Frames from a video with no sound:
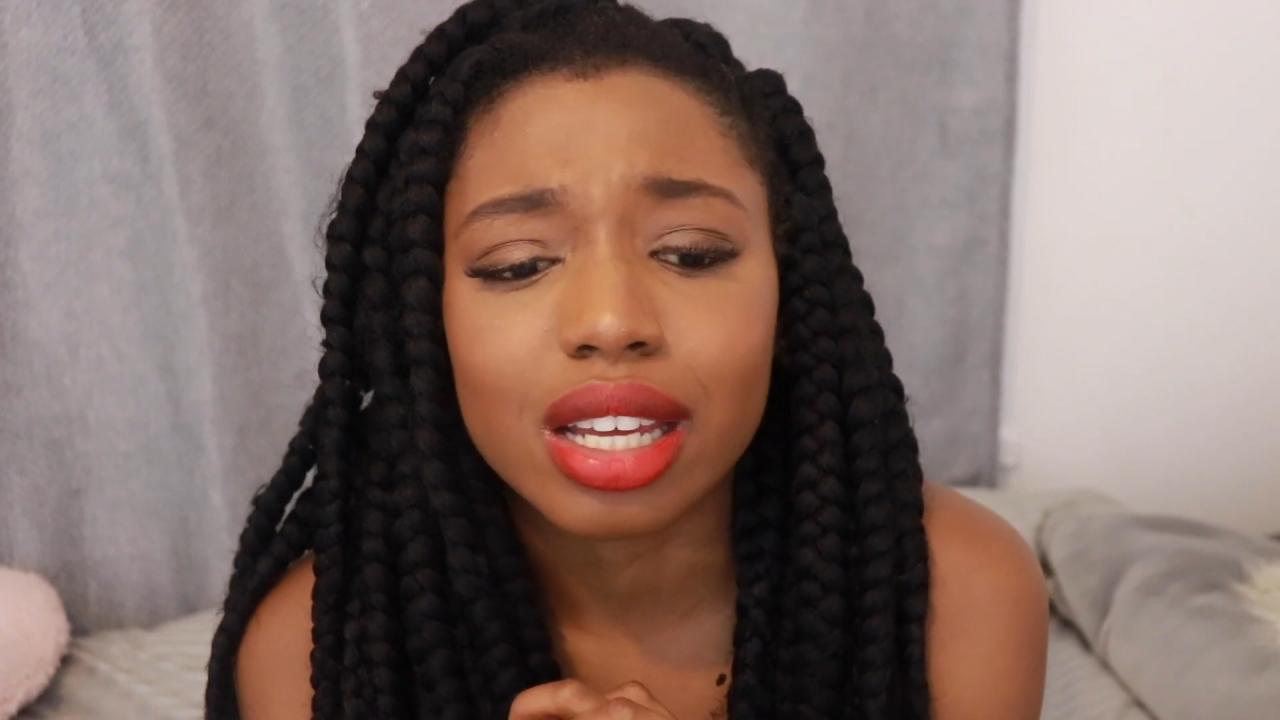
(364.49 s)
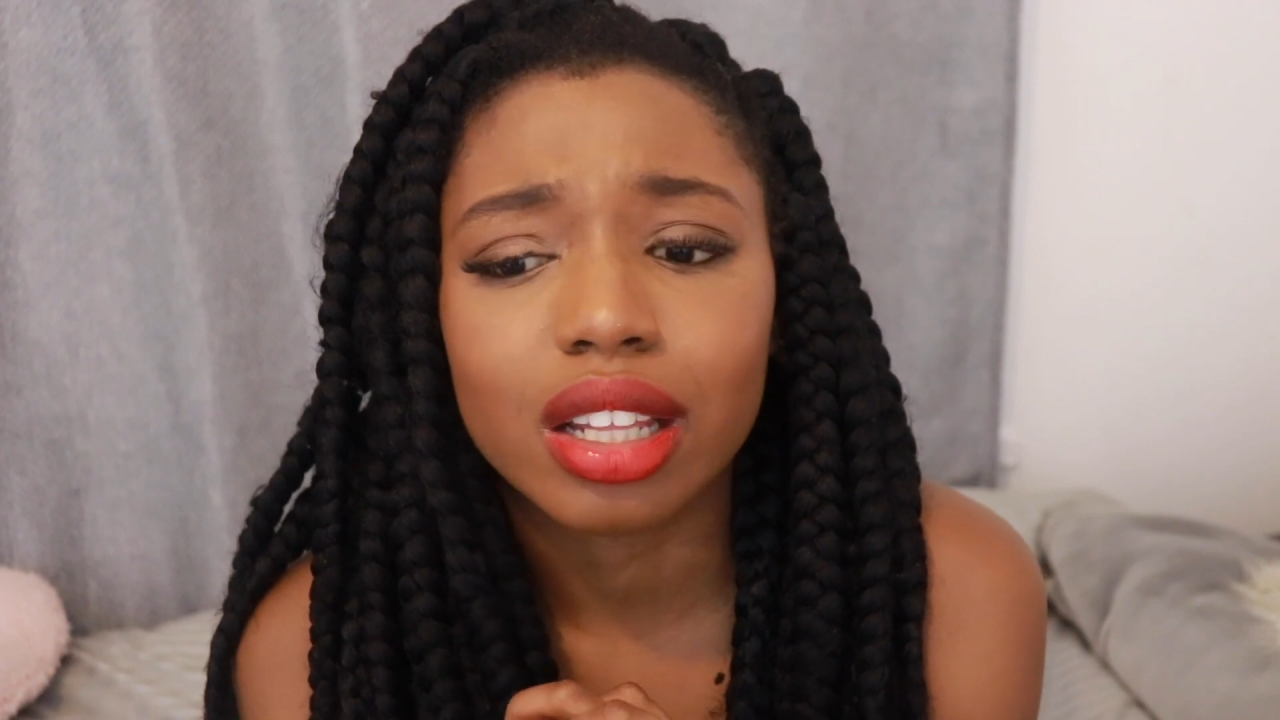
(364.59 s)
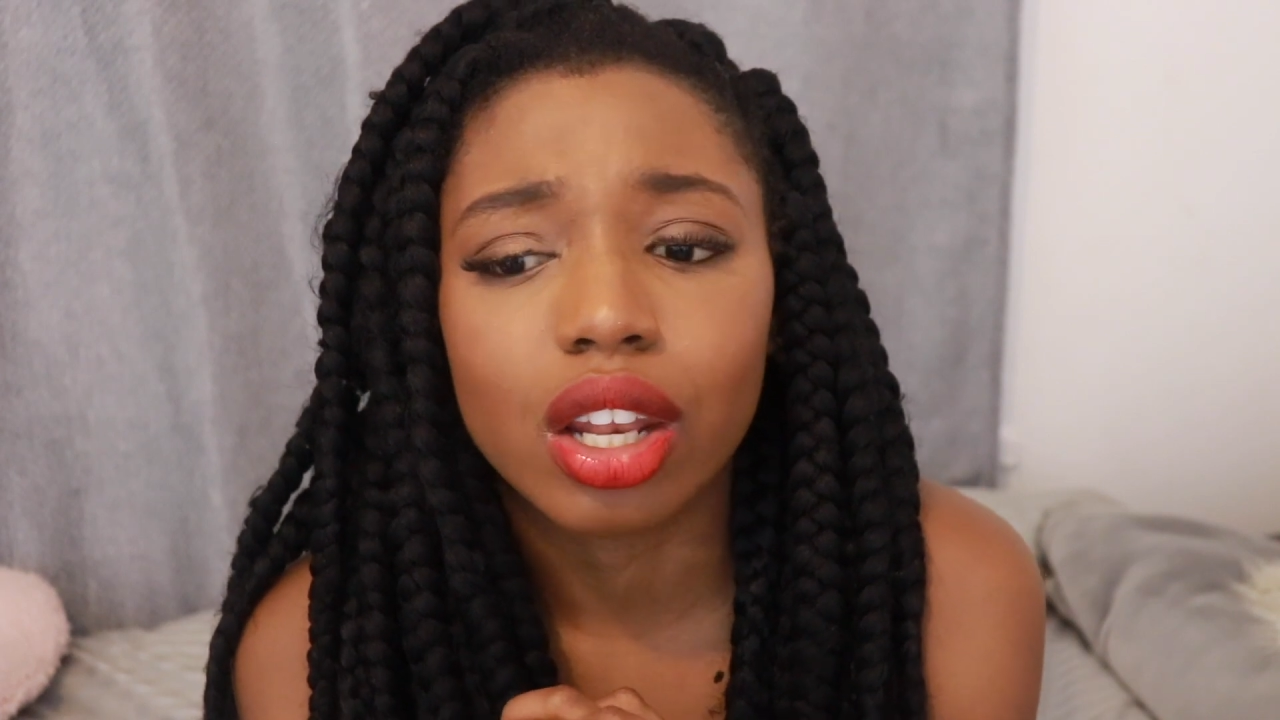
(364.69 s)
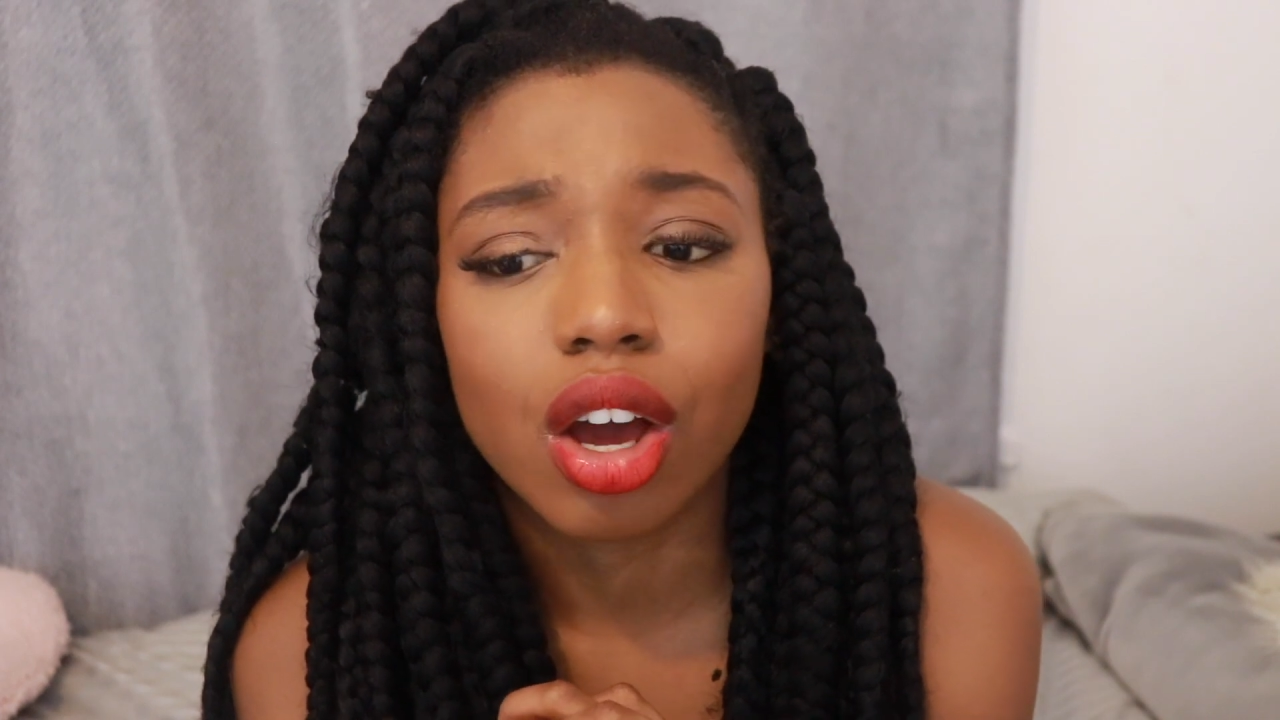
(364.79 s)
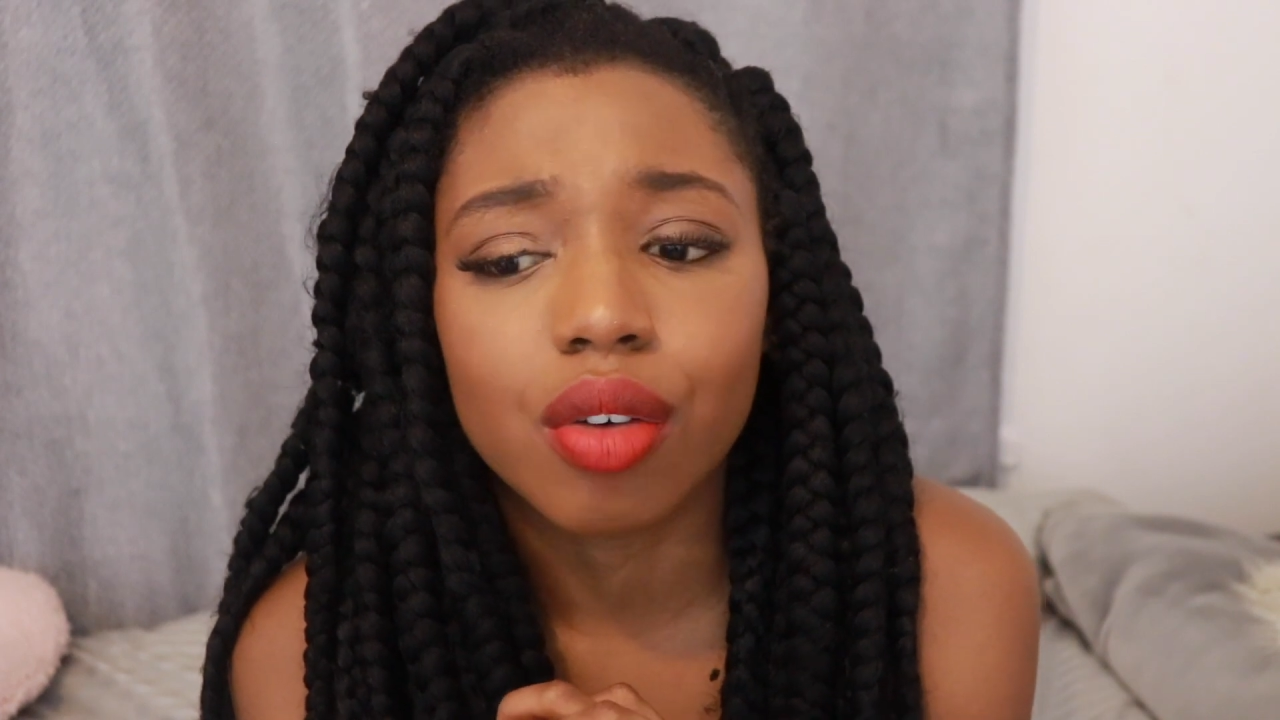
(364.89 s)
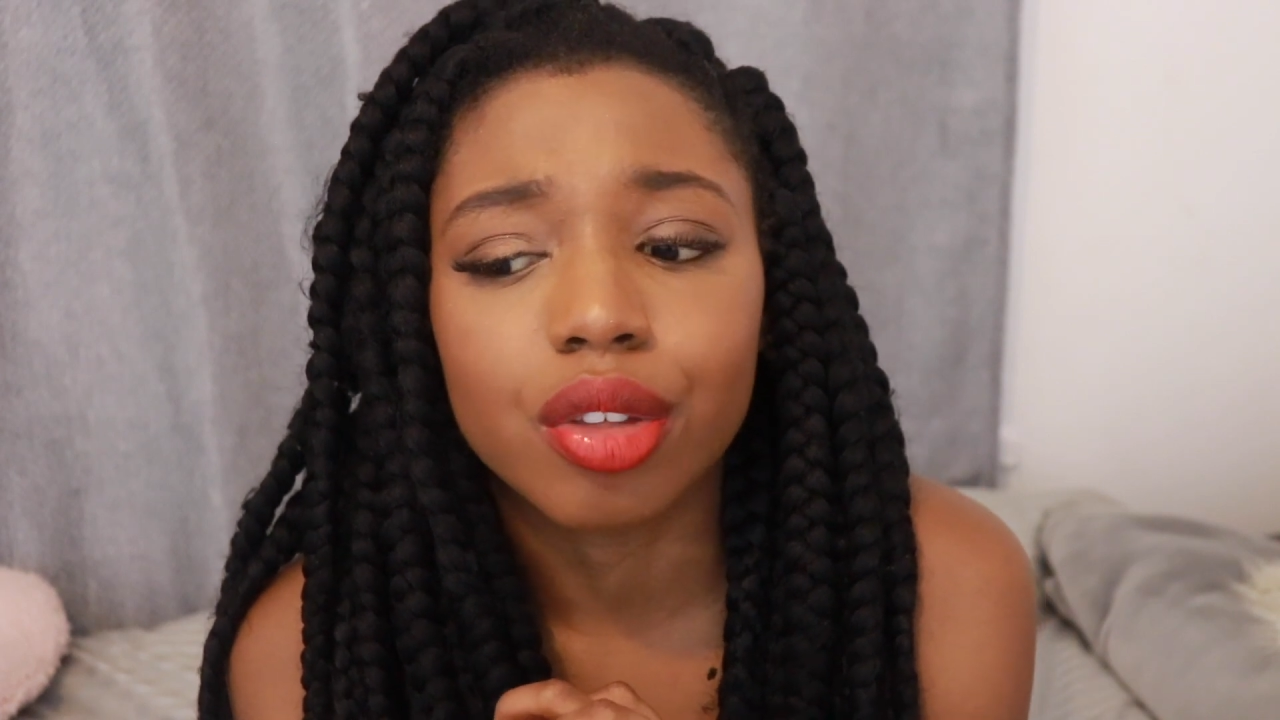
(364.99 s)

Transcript: like a lot of